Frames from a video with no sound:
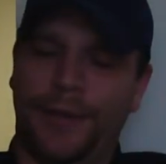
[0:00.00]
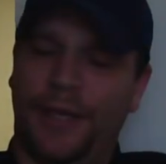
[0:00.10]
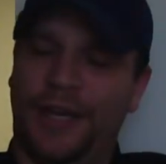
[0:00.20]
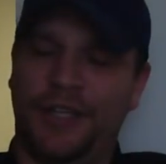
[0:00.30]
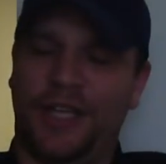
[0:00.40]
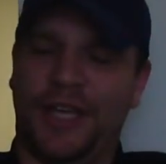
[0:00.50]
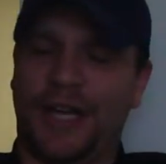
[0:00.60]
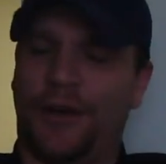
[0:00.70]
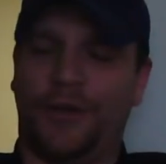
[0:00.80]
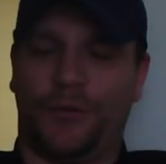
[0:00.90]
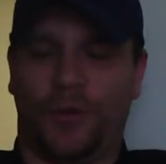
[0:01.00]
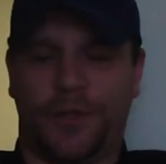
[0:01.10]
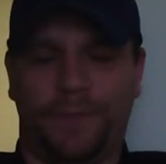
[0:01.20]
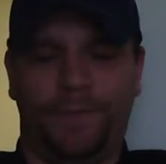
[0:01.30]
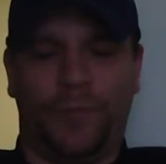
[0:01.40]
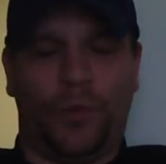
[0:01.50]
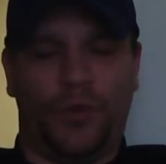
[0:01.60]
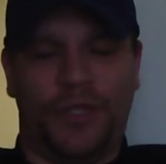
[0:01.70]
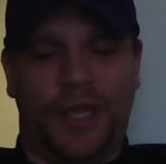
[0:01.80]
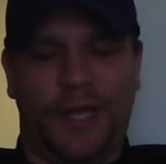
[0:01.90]
And as you get down here towards
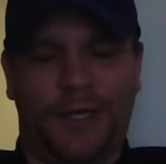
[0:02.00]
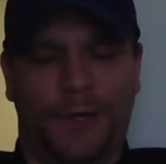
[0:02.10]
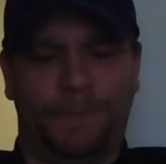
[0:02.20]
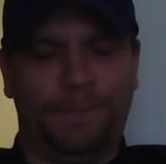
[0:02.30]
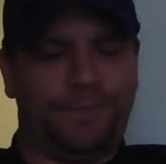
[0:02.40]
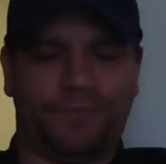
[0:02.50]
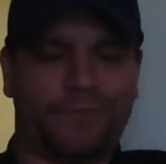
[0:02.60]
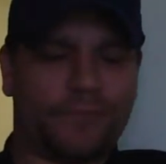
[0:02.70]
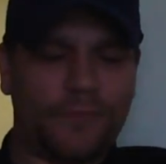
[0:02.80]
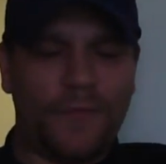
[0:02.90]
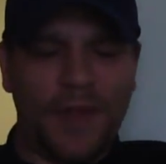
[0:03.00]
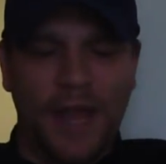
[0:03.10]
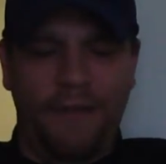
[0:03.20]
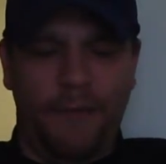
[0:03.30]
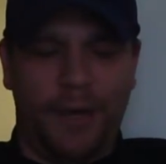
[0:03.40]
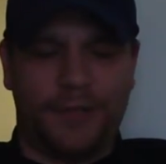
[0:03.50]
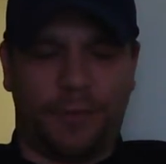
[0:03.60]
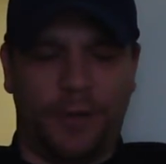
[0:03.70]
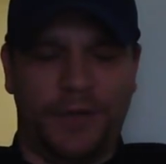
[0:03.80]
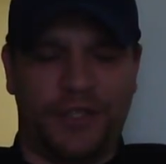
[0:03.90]
the end, you know, everybody's
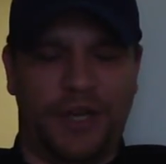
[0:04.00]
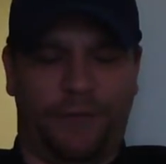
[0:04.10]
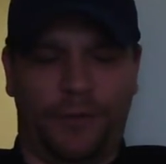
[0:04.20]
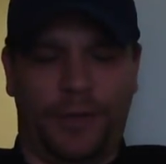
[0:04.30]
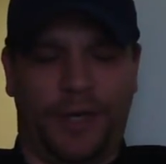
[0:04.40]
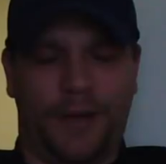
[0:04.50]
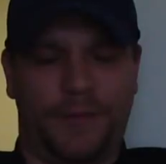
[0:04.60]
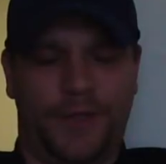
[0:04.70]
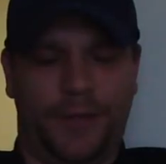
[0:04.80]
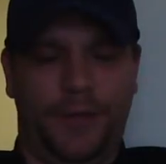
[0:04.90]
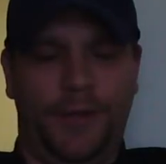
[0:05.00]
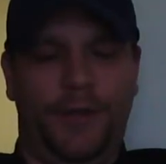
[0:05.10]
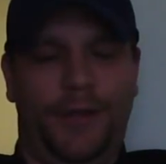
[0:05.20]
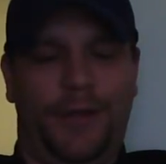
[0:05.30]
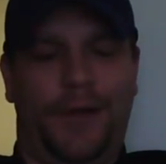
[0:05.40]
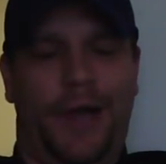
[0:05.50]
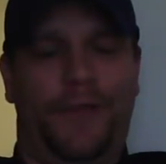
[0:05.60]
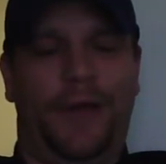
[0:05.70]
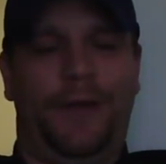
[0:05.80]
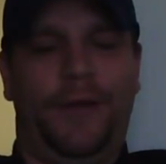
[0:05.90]
pretty much different when it comes to, you
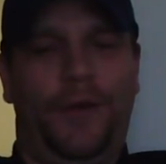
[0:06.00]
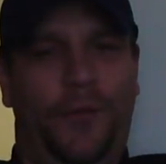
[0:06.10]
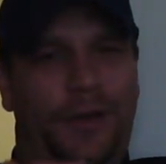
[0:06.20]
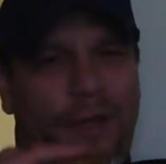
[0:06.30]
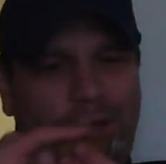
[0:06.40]
know, when they